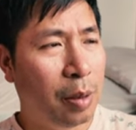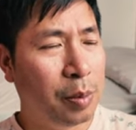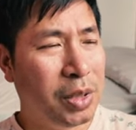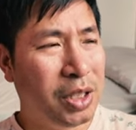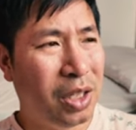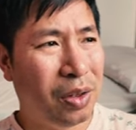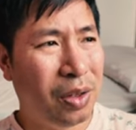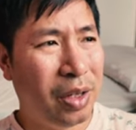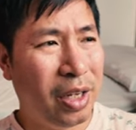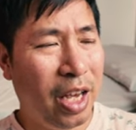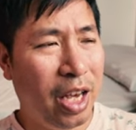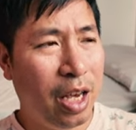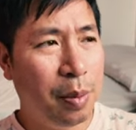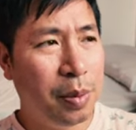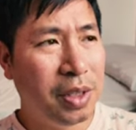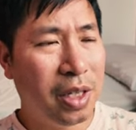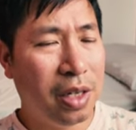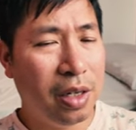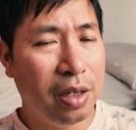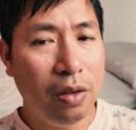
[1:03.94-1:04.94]
I'm selling
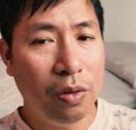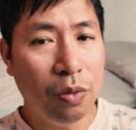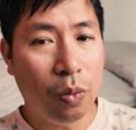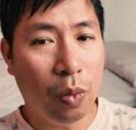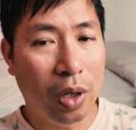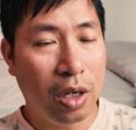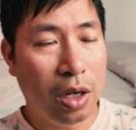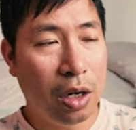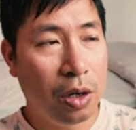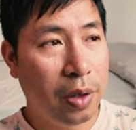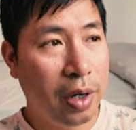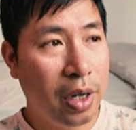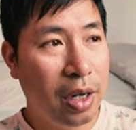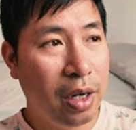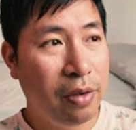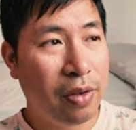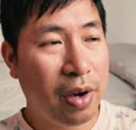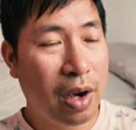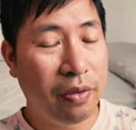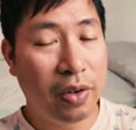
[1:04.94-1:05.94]
Amazon
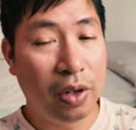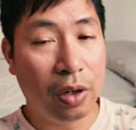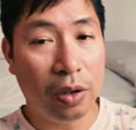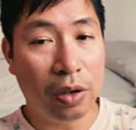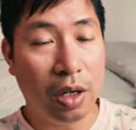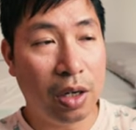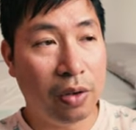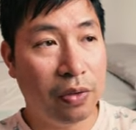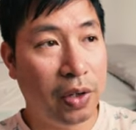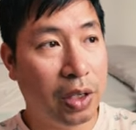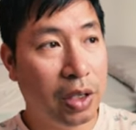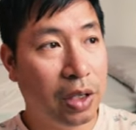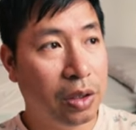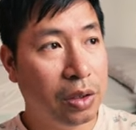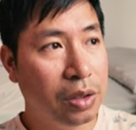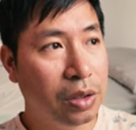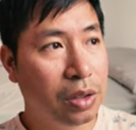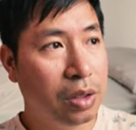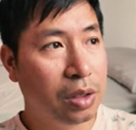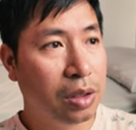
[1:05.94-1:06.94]
$185 covered
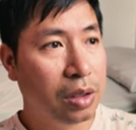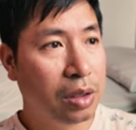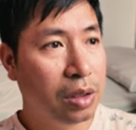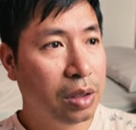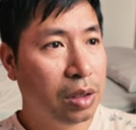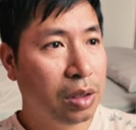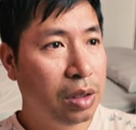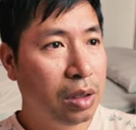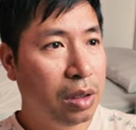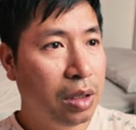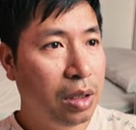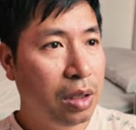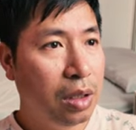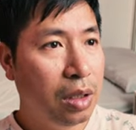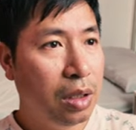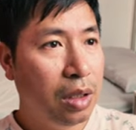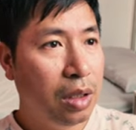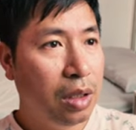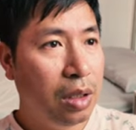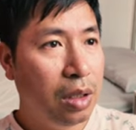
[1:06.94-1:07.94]
calls.
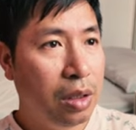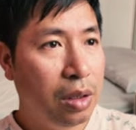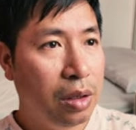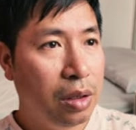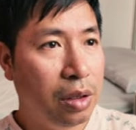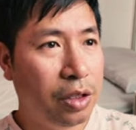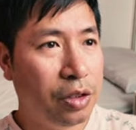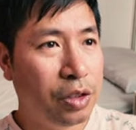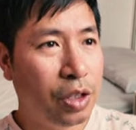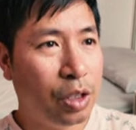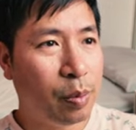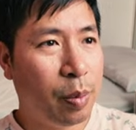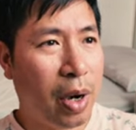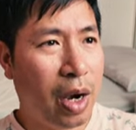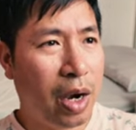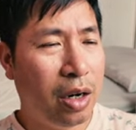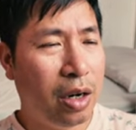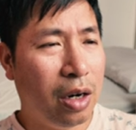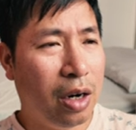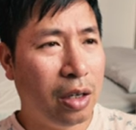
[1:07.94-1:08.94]
These
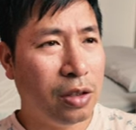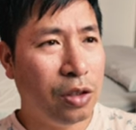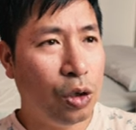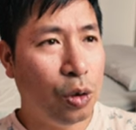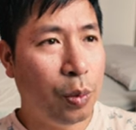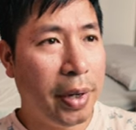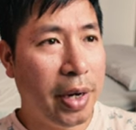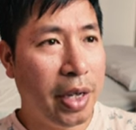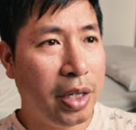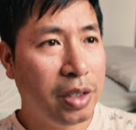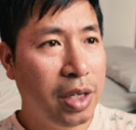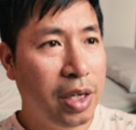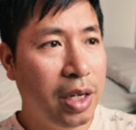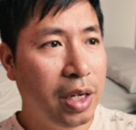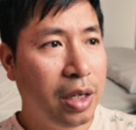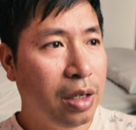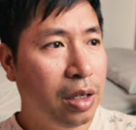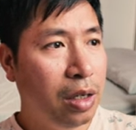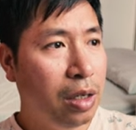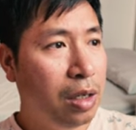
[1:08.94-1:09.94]
expire October
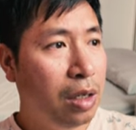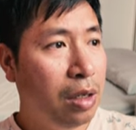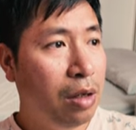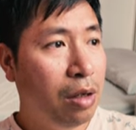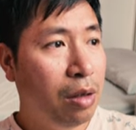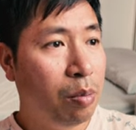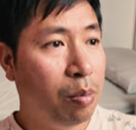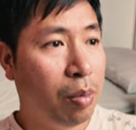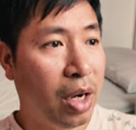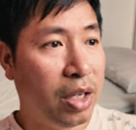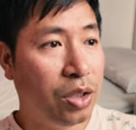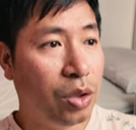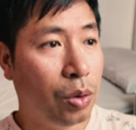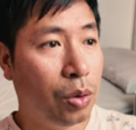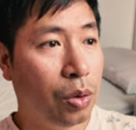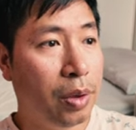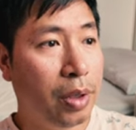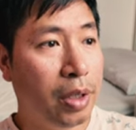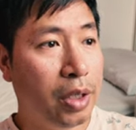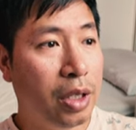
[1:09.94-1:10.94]
18. My
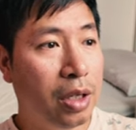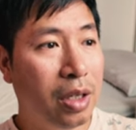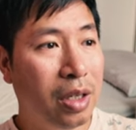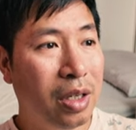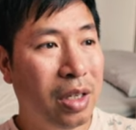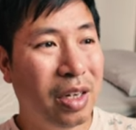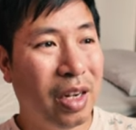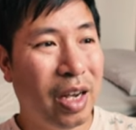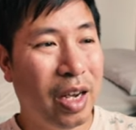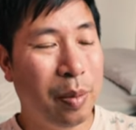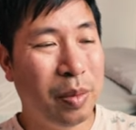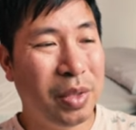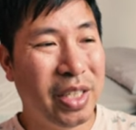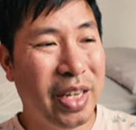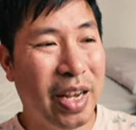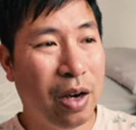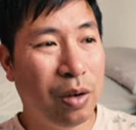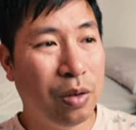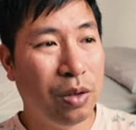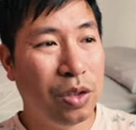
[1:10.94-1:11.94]
total return, I am
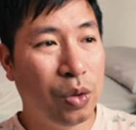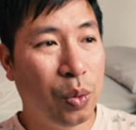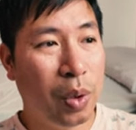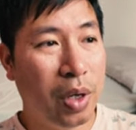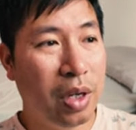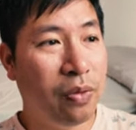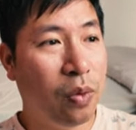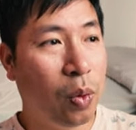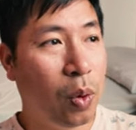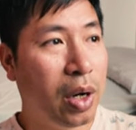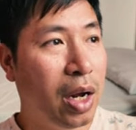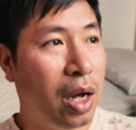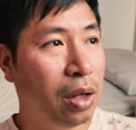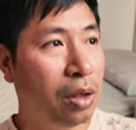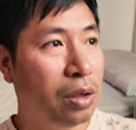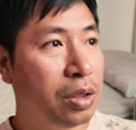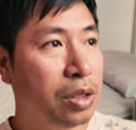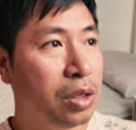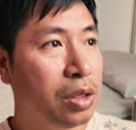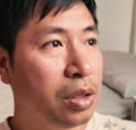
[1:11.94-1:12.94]
down
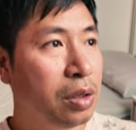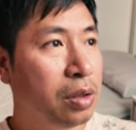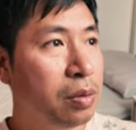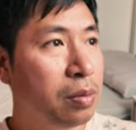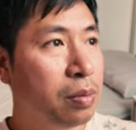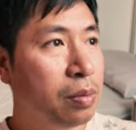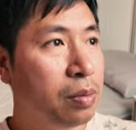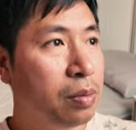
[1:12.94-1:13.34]
$24.